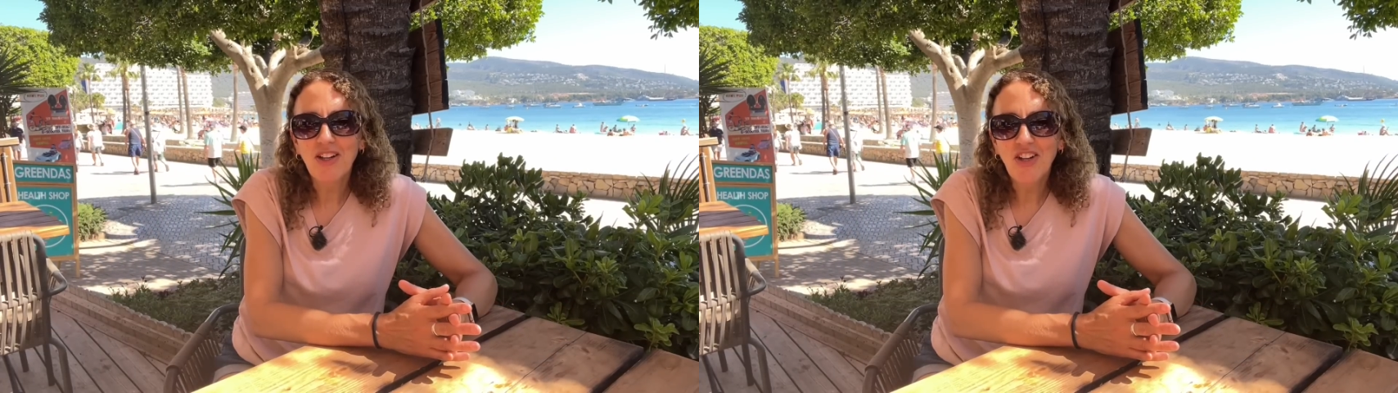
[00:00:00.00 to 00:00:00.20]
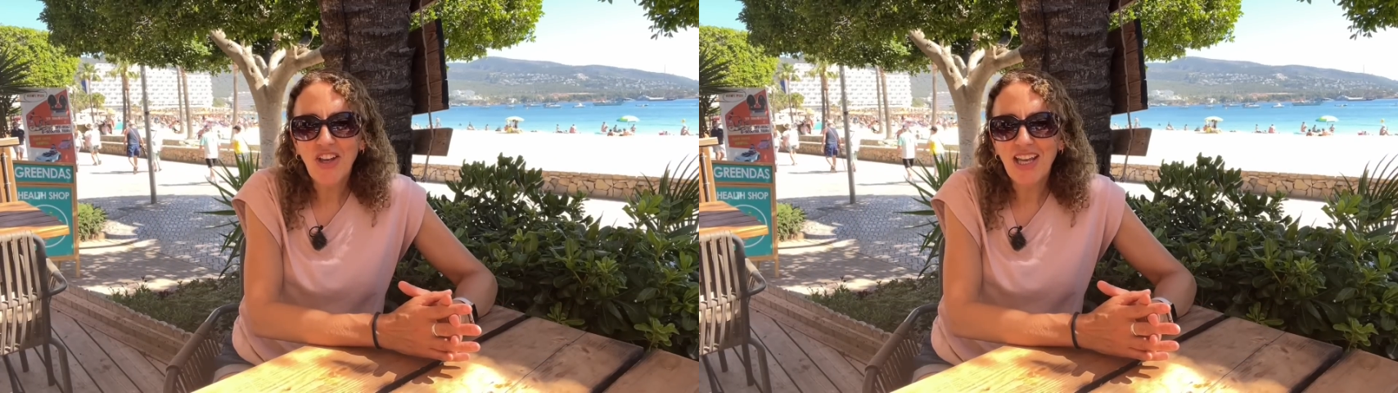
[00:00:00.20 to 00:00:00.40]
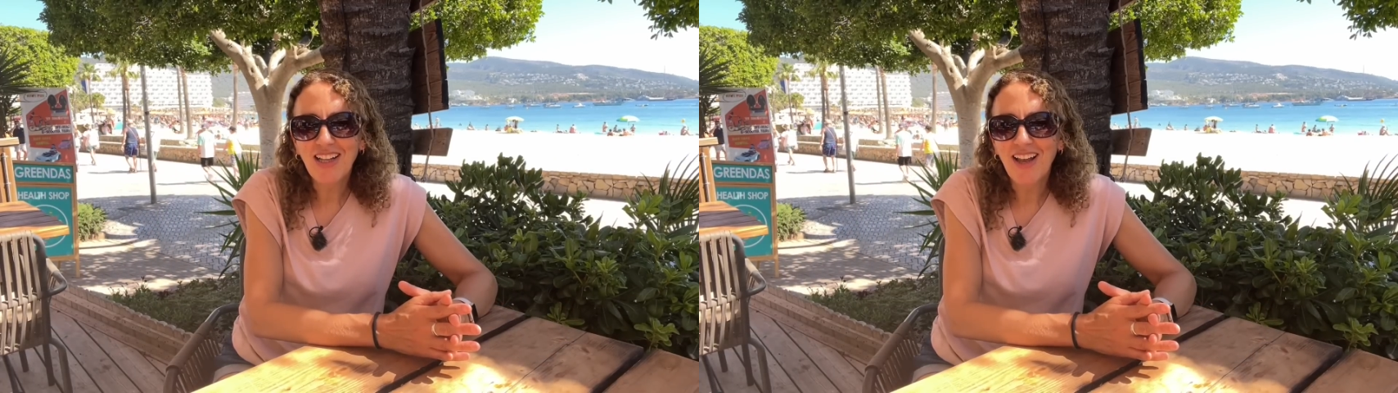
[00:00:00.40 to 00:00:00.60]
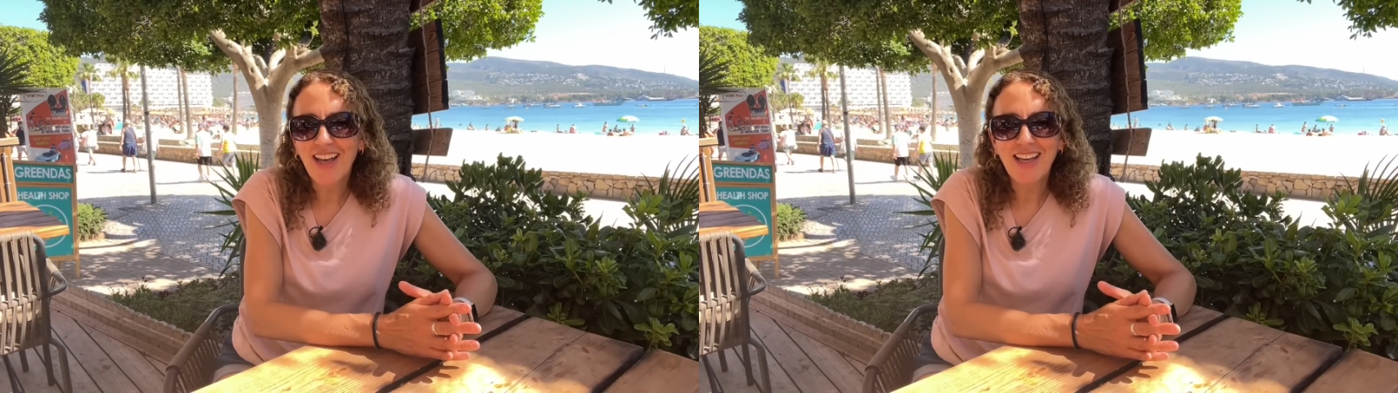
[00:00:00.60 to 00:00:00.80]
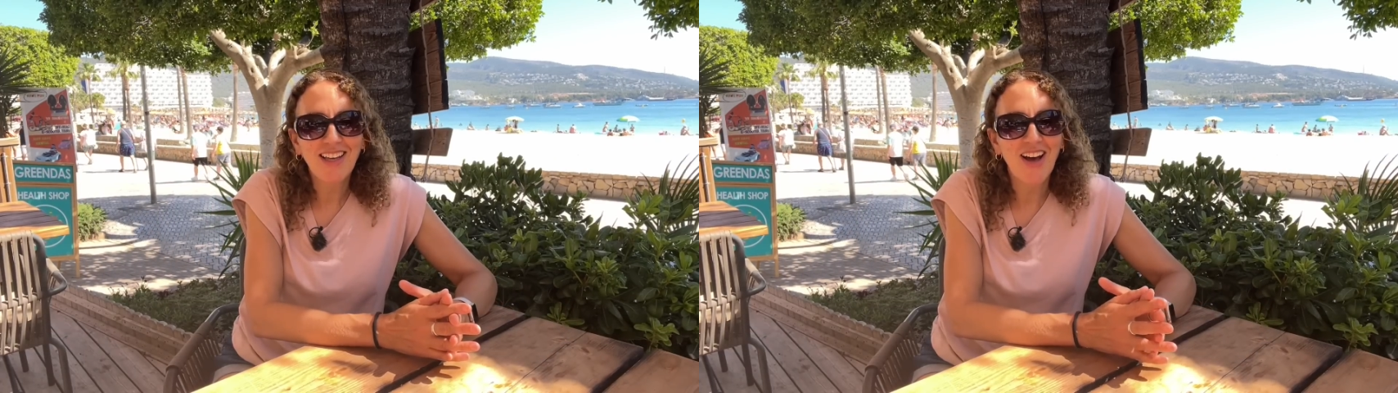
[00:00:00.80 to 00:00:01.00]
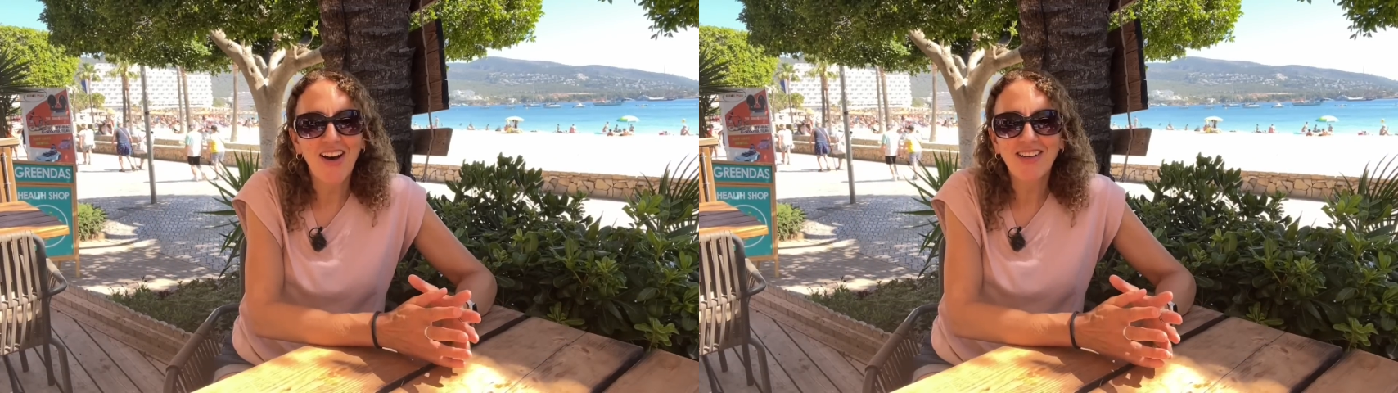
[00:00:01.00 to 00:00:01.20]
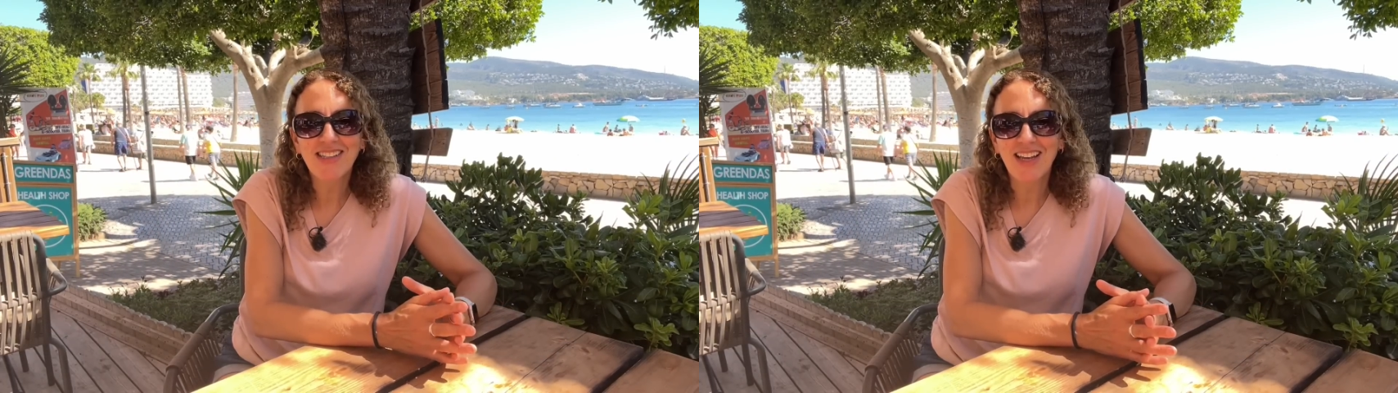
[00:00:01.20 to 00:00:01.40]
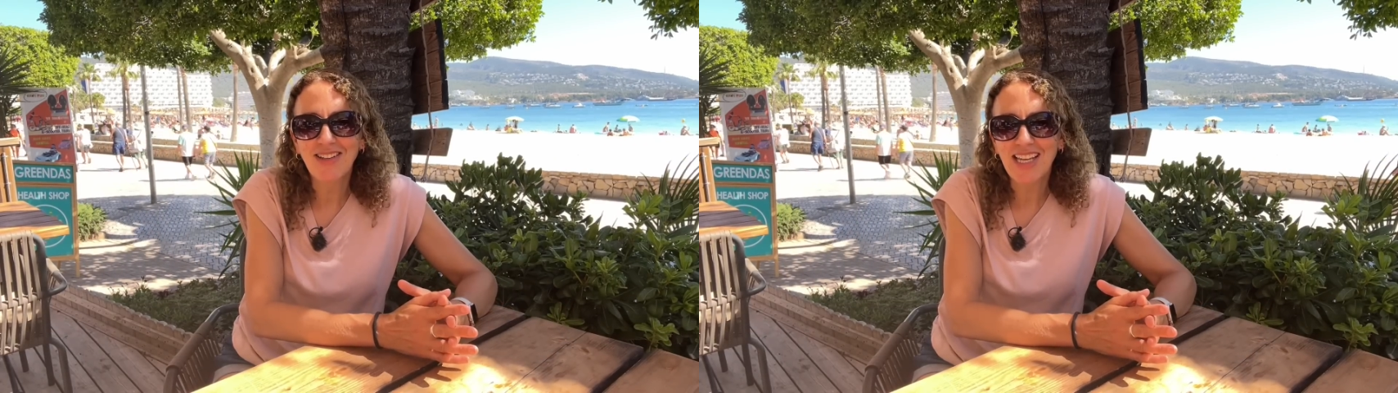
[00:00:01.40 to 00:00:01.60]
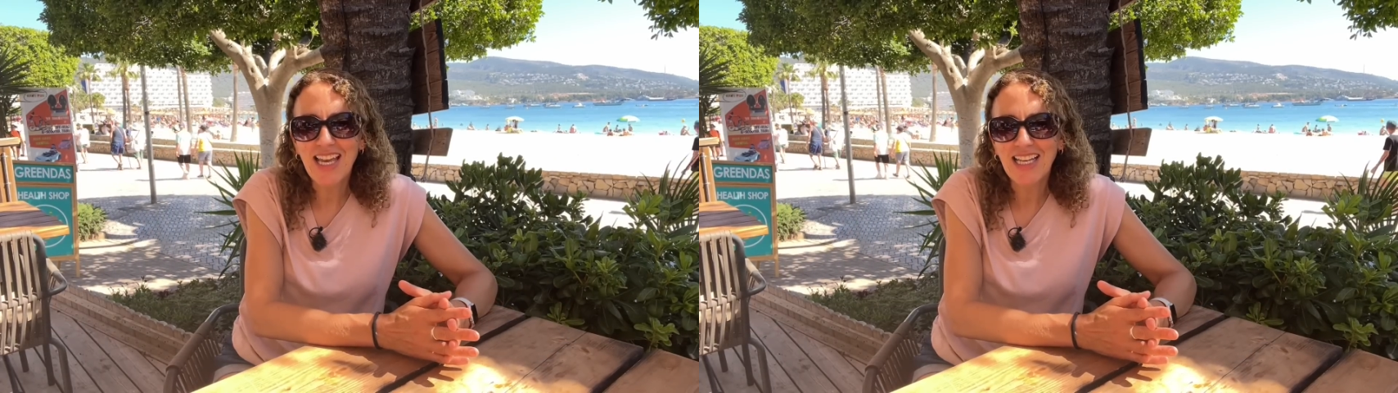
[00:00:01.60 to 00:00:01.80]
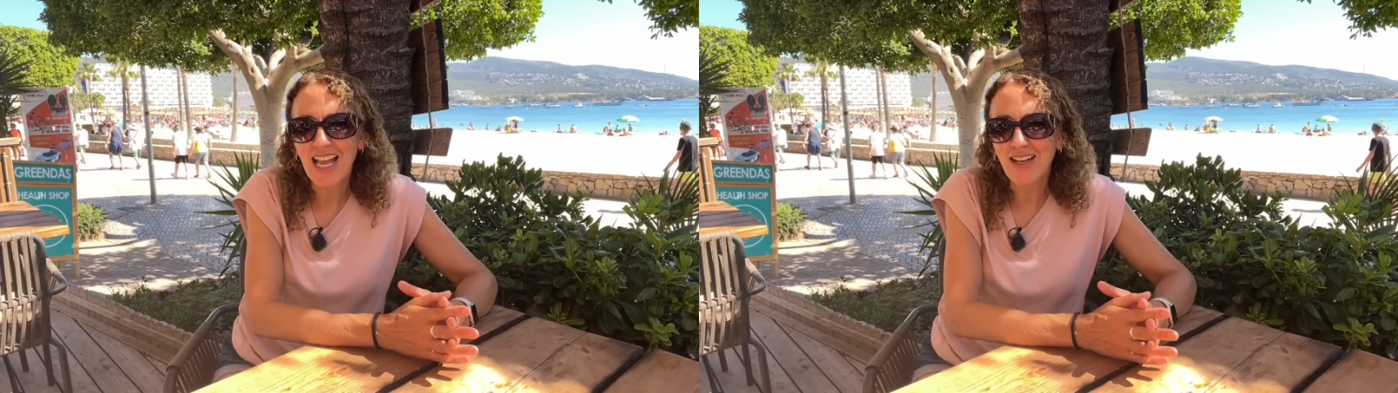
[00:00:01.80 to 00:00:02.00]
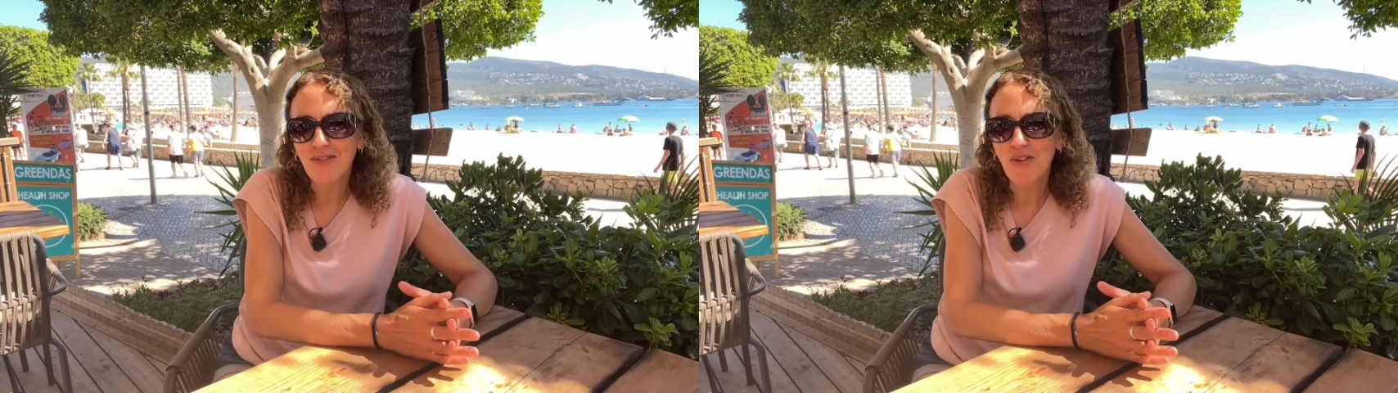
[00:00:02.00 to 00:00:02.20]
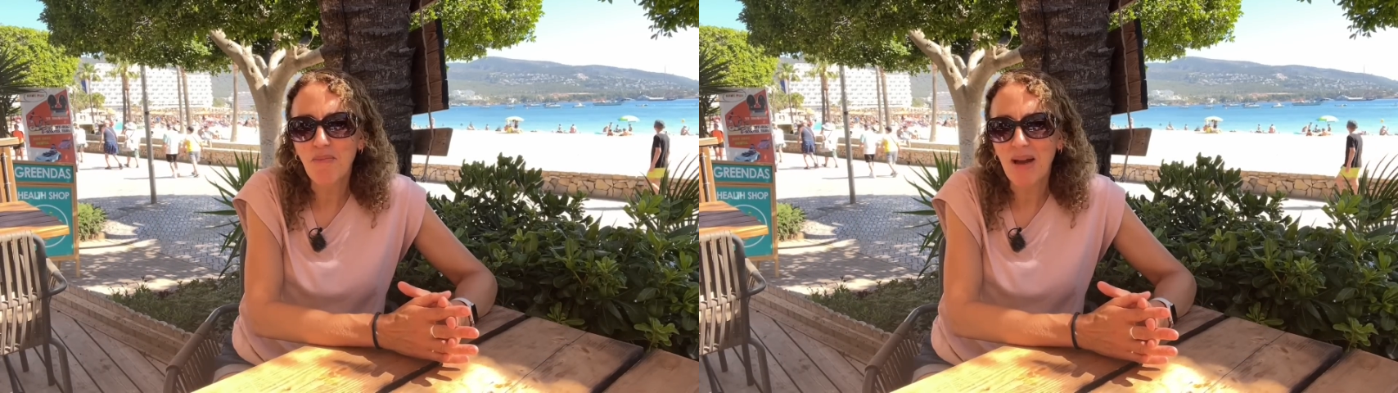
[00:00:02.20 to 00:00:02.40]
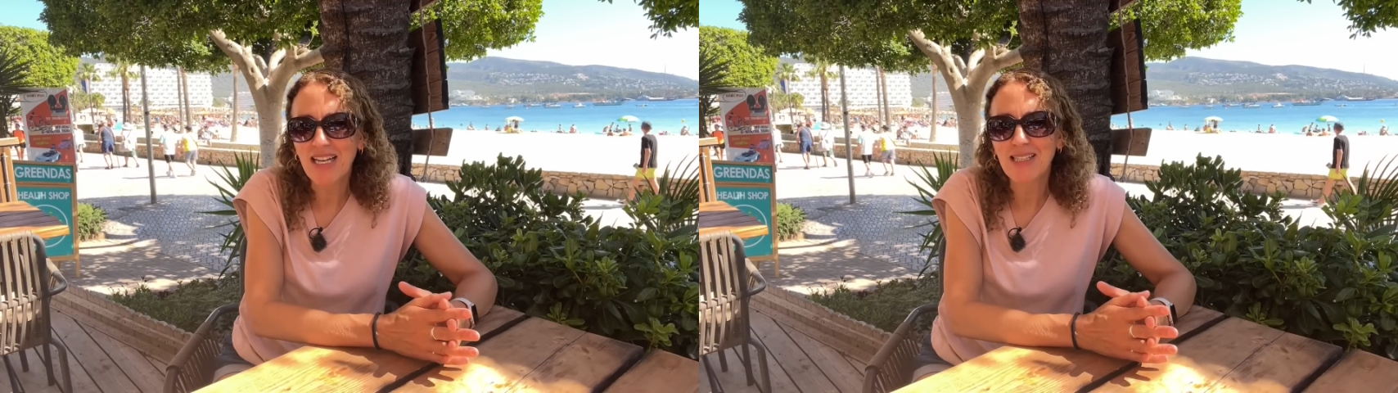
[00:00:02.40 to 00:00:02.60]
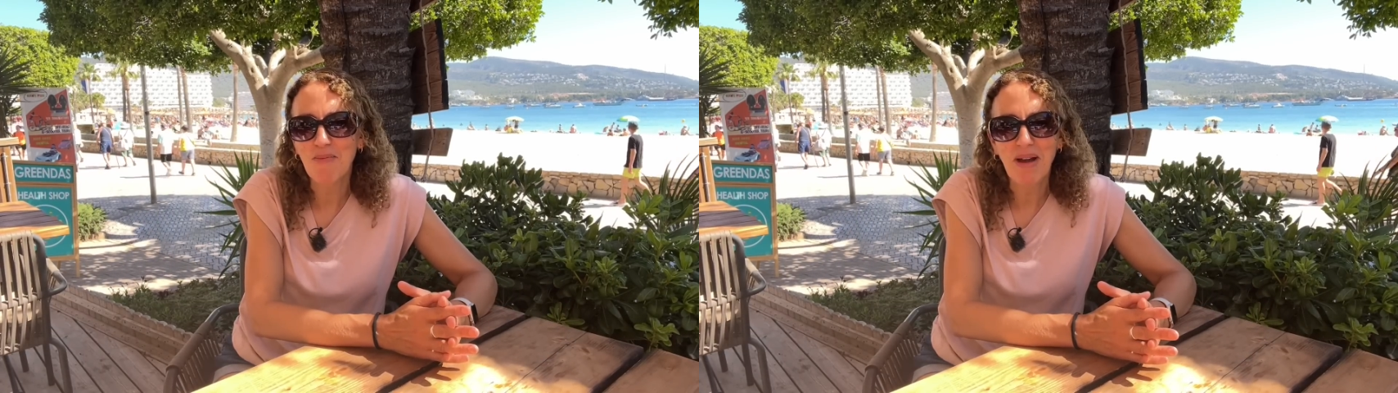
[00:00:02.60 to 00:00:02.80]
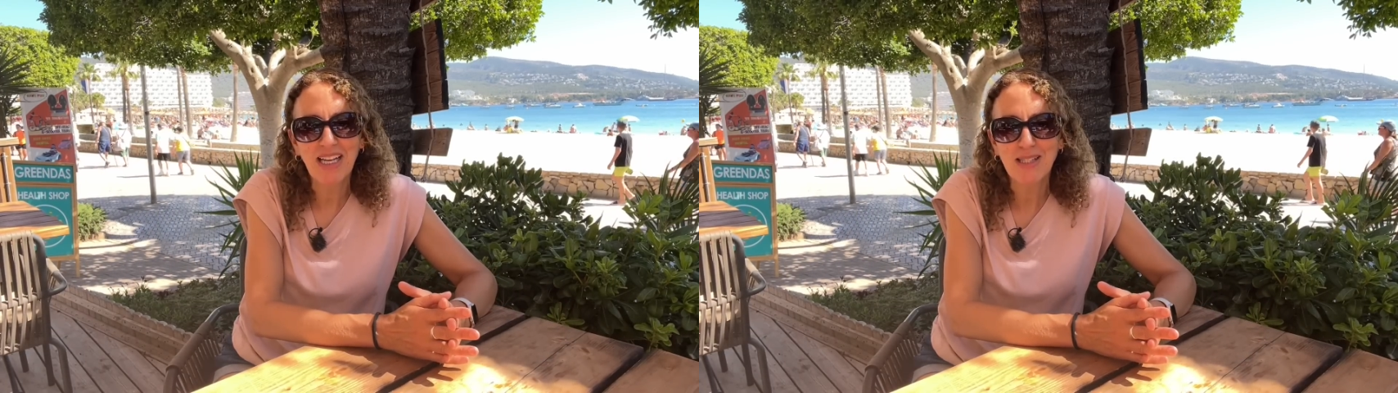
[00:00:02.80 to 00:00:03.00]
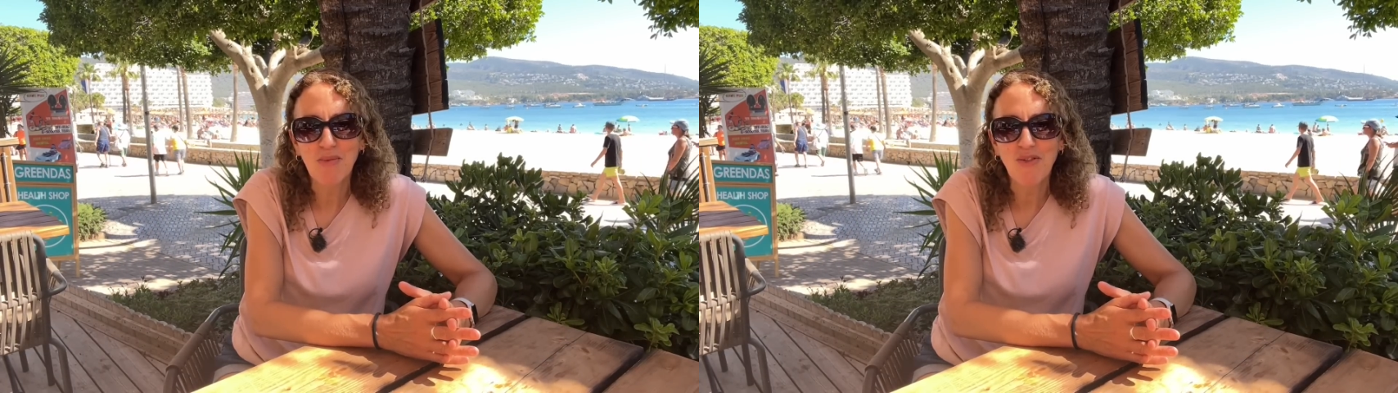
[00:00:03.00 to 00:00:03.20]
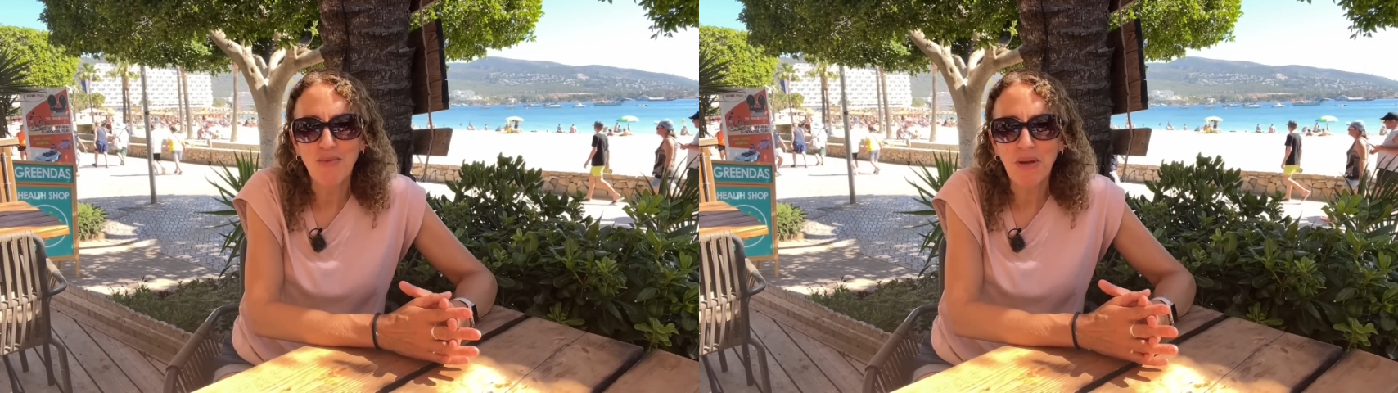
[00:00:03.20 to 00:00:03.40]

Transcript: looking like cars taken out of a Mad Max movie,